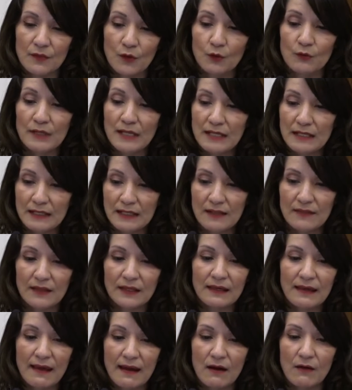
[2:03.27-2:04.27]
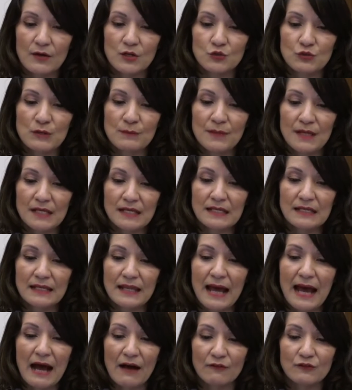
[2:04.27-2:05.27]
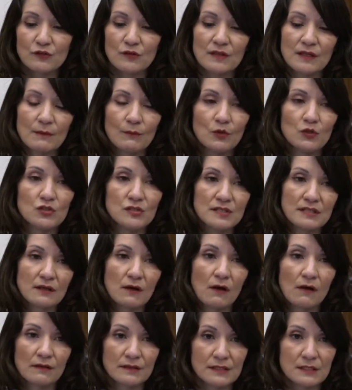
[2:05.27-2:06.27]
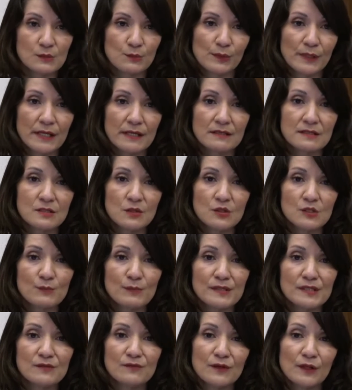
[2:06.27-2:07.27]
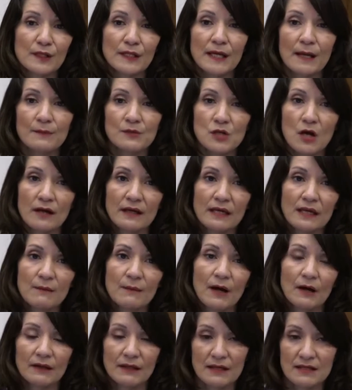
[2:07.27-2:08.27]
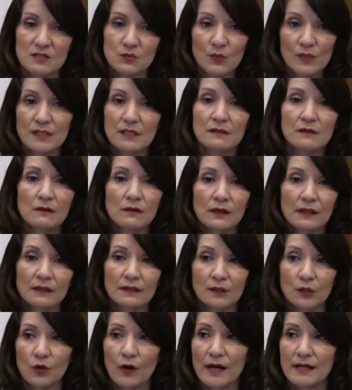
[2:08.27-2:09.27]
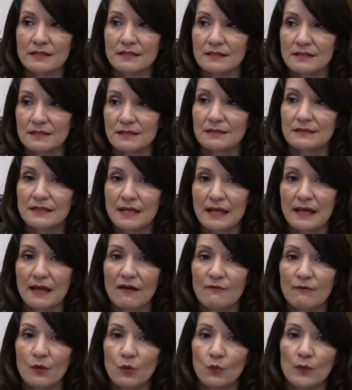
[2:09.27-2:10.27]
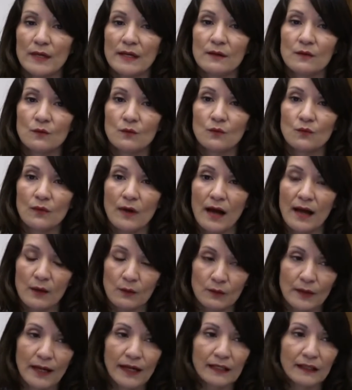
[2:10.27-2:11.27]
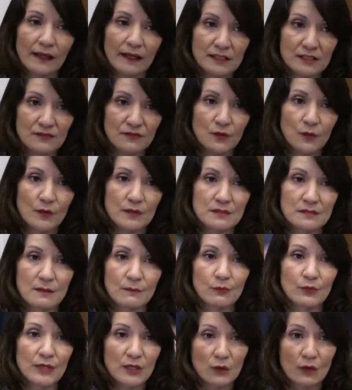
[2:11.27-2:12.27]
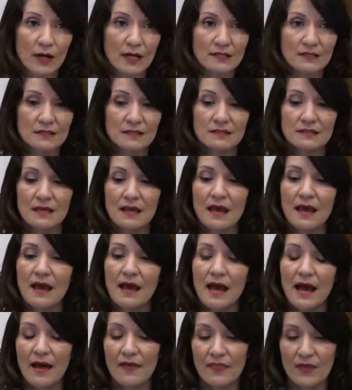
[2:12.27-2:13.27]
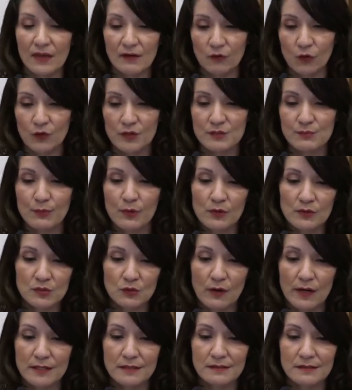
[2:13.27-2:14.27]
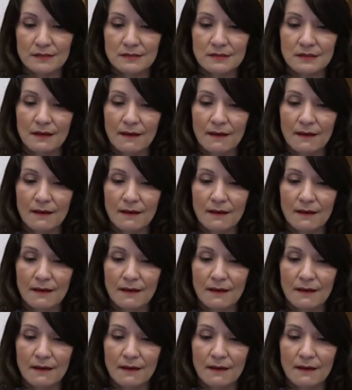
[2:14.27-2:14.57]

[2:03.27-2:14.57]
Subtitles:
needed, and the care and treatment needed after the emergency call is placed. So specifically, I'm talking about, yes, we need to look at the crisis the day of, but I like to focus on pre-crisis and then, of course, post-crisis.